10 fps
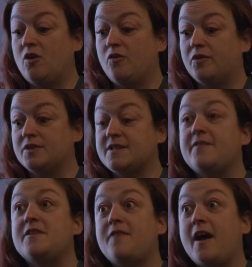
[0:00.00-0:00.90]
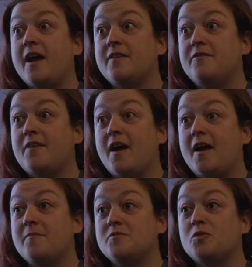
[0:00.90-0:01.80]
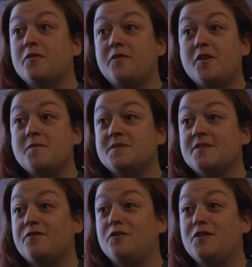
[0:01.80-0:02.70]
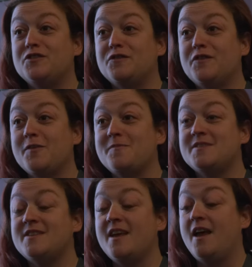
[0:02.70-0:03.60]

over 75 um, short films, a few feature films,